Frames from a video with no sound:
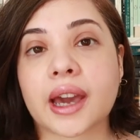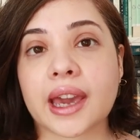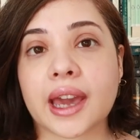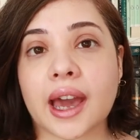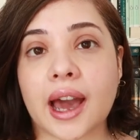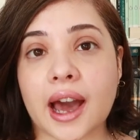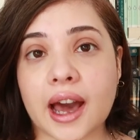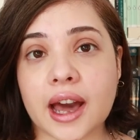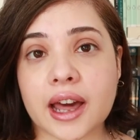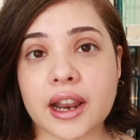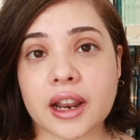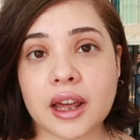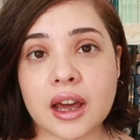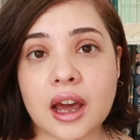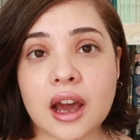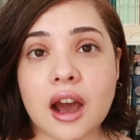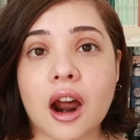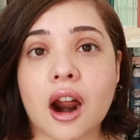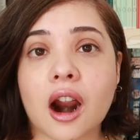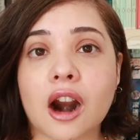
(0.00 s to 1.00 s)
I had
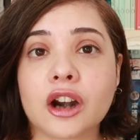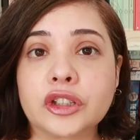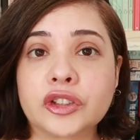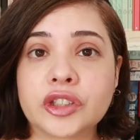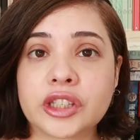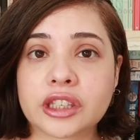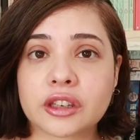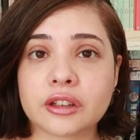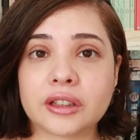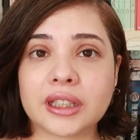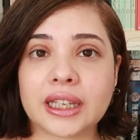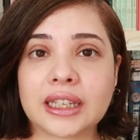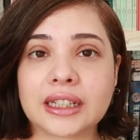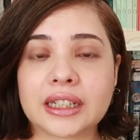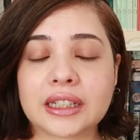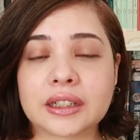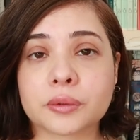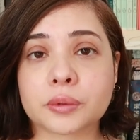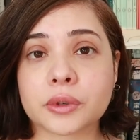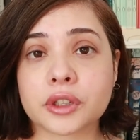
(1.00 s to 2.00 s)

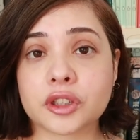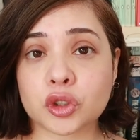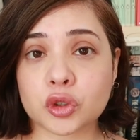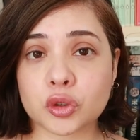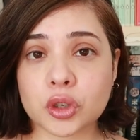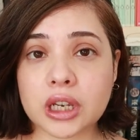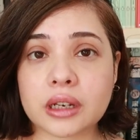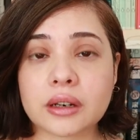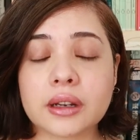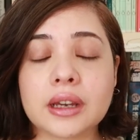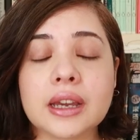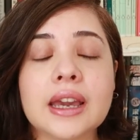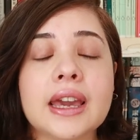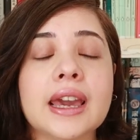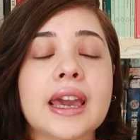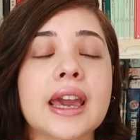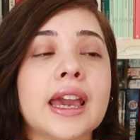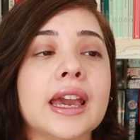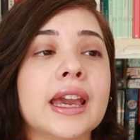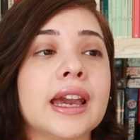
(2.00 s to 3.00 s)
articulated restraint,
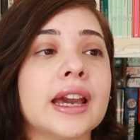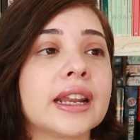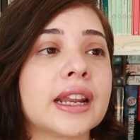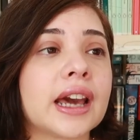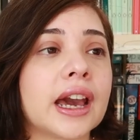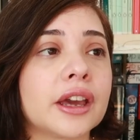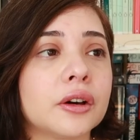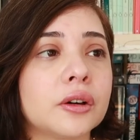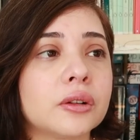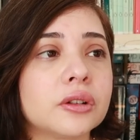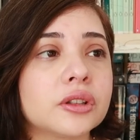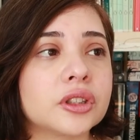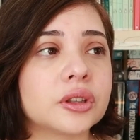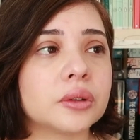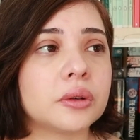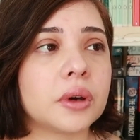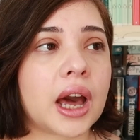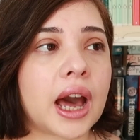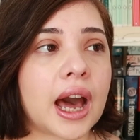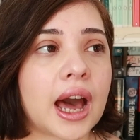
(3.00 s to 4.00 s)
and I
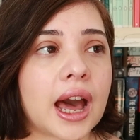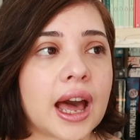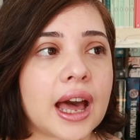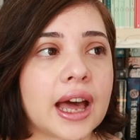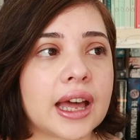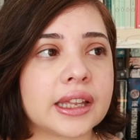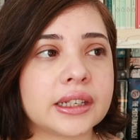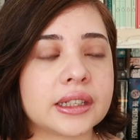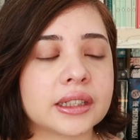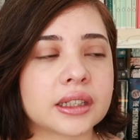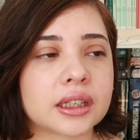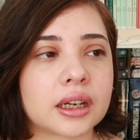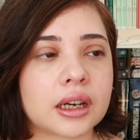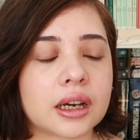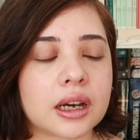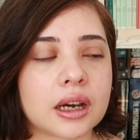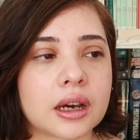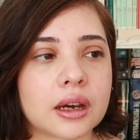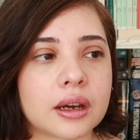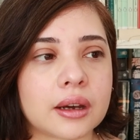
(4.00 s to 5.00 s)
also had,
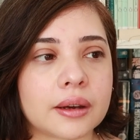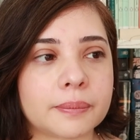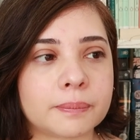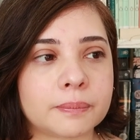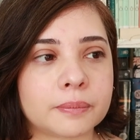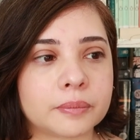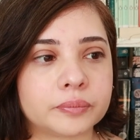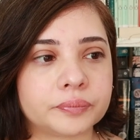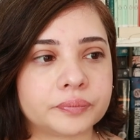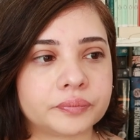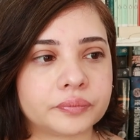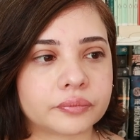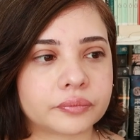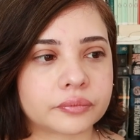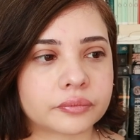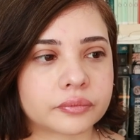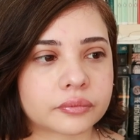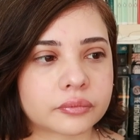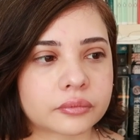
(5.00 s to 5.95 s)
um,